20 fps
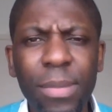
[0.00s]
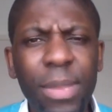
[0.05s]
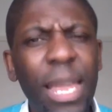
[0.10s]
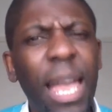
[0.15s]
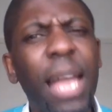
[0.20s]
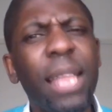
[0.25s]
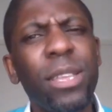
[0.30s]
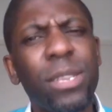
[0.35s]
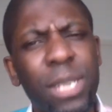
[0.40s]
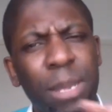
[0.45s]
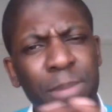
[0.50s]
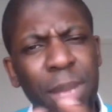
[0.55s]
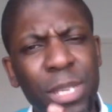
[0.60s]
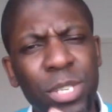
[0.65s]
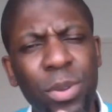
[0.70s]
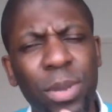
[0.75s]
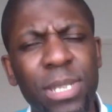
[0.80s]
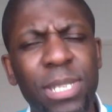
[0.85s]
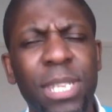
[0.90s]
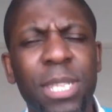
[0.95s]
and sometimes
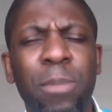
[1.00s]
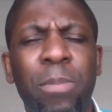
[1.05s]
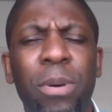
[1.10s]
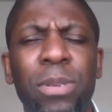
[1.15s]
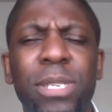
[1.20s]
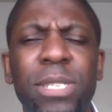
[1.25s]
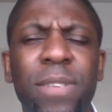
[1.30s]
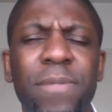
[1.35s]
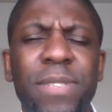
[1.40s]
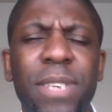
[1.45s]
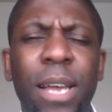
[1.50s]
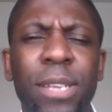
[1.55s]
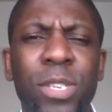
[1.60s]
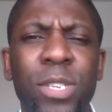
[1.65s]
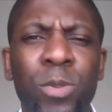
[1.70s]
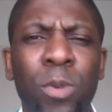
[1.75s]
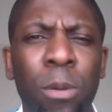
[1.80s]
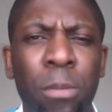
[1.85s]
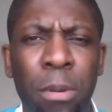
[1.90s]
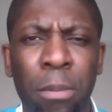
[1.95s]
you can see the positive side as
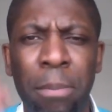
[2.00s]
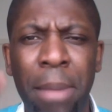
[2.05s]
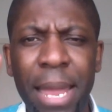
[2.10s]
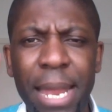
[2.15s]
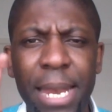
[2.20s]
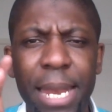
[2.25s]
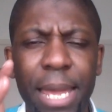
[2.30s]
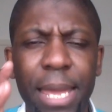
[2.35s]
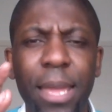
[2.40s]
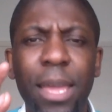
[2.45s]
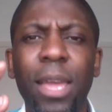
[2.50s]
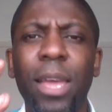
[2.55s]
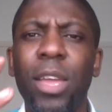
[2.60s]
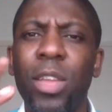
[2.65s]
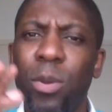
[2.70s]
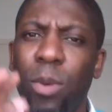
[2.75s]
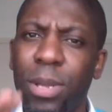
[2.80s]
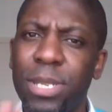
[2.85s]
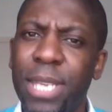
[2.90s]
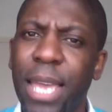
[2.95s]
well, but mainly
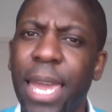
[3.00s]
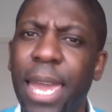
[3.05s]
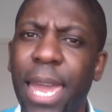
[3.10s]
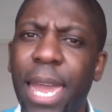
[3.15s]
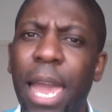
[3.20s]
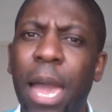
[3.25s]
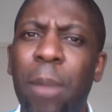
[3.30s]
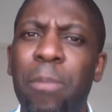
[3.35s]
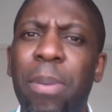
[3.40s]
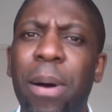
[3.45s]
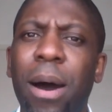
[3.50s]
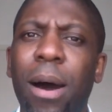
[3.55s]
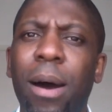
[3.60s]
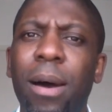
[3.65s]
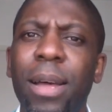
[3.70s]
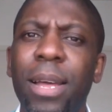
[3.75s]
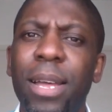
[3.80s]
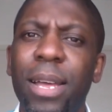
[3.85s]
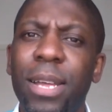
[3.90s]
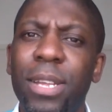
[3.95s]
you are taking it apart
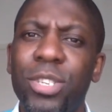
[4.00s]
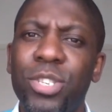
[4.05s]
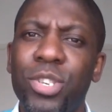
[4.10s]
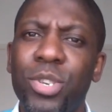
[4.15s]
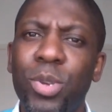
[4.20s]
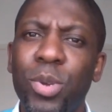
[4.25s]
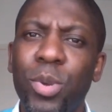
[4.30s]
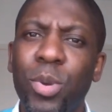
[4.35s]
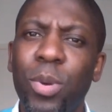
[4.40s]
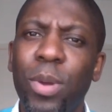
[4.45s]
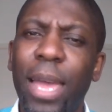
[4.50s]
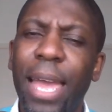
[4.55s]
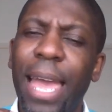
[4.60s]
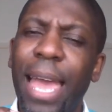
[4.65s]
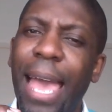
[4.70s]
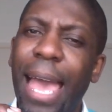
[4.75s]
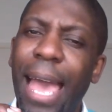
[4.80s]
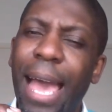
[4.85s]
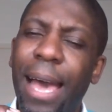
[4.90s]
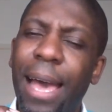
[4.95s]
to
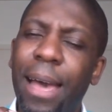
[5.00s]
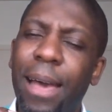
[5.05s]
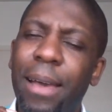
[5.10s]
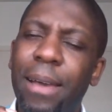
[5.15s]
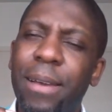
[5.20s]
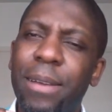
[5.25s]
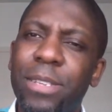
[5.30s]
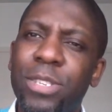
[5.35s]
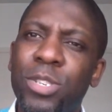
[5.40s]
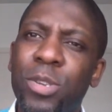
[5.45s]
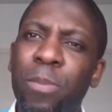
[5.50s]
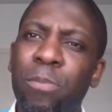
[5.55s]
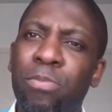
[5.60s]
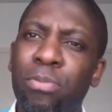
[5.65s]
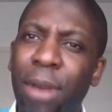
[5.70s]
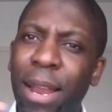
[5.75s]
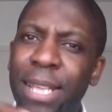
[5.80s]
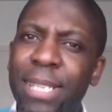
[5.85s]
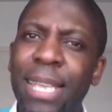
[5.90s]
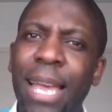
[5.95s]

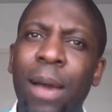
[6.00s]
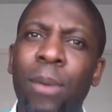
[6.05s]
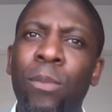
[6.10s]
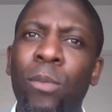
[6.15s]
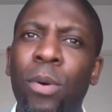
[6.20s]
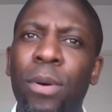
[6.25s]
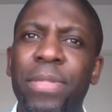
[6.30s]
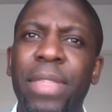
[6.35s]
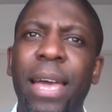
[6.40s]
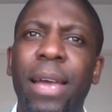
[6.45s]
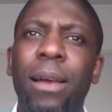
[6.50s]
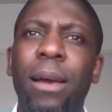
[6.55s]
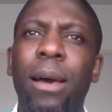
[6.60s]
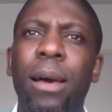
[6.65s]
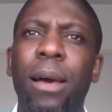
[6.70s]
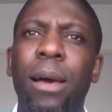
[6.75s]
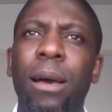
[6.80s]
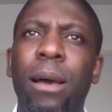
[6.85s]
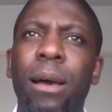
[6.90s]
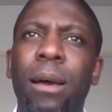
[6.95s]
break down what
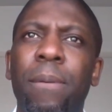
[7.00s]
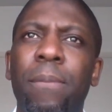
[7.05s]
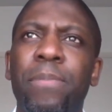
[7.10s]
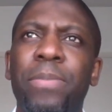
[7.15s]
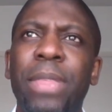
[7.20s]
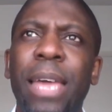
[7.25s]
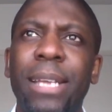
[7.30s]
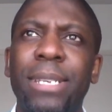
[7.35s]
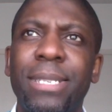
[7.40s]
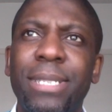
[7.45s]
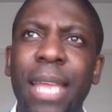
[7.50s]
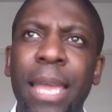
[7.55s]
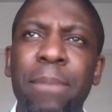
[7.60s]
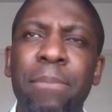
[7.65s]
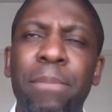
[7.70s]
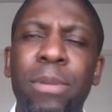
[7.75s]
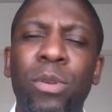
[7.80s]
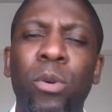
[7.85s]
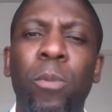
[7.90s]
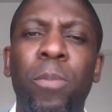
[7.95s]
that
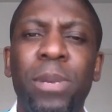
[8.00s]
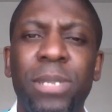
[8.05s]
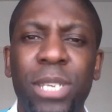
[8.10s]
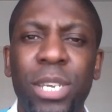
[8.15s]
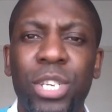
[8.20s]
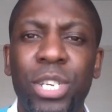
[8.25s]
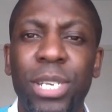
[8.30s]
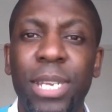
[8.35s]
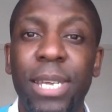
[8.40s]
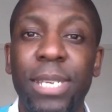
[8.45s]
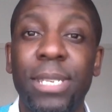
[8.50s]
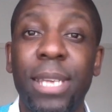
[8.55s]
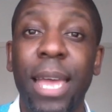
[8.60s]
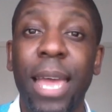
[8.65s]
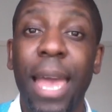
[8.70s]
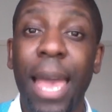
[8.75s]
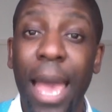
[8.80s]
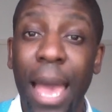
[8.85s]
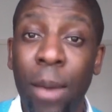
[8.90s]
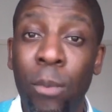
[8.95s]
statement or position is
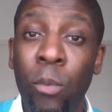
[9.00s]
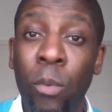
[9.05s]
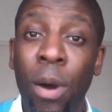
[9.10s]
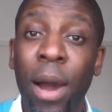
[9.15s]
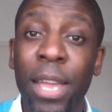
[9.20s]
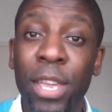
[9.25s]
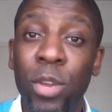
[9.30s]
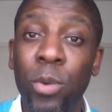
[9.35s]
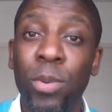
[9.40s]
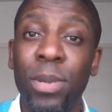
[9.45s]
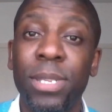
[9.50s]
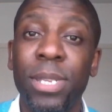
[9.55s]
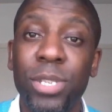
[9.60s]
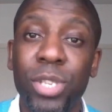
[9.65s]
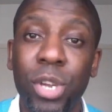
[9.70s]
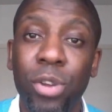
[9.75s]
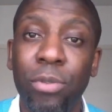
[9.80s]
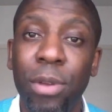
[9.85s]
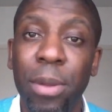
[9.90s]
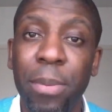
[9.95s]
and why you would
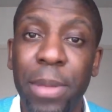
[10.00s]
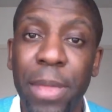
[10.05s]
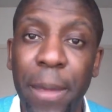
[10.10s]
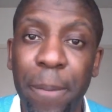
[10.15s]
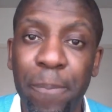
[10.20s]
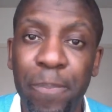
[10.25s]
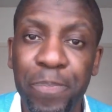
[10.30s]
disagree with it.